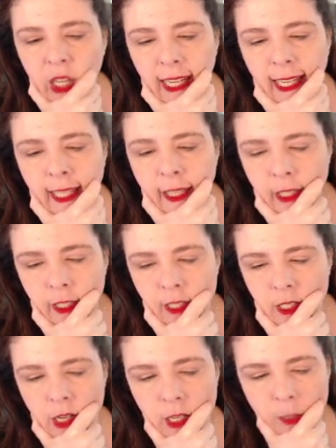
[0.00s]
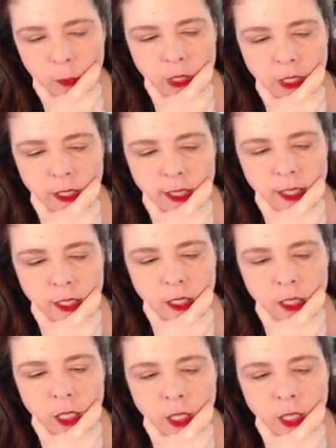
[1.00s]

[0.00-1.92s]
I hate this name. It says